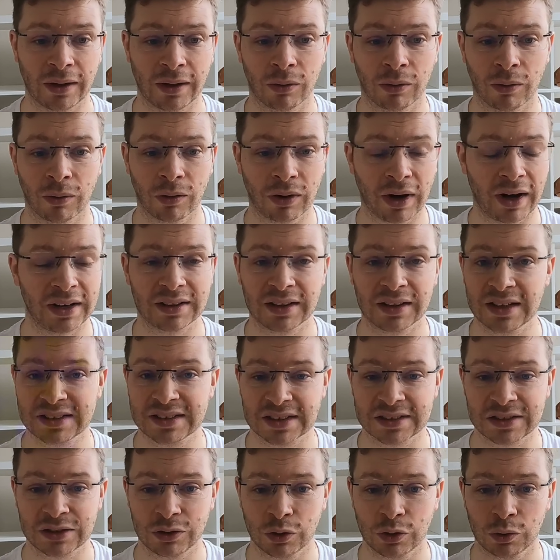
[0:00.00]
all right, let's
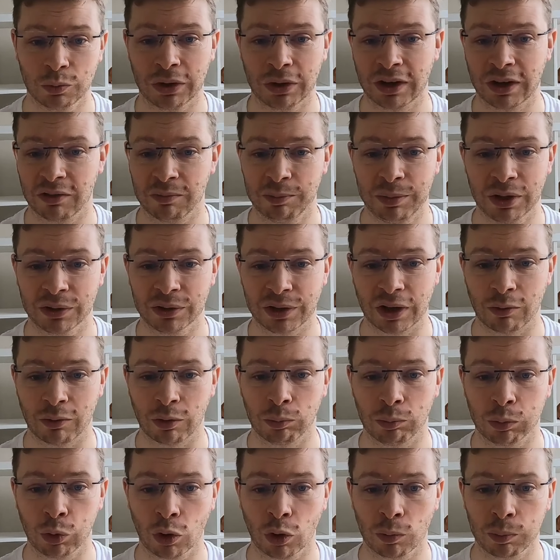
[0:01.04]
assume we have built our
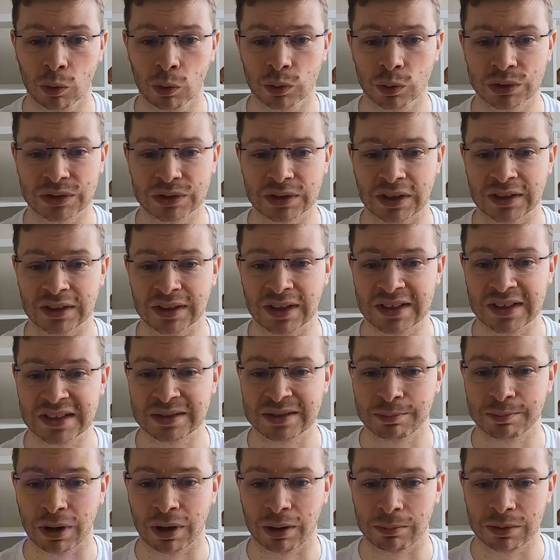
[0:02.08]
blog post and let's
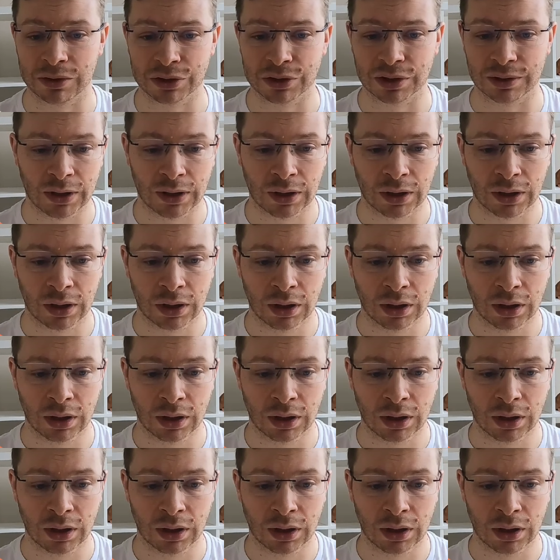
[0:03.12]
publish it.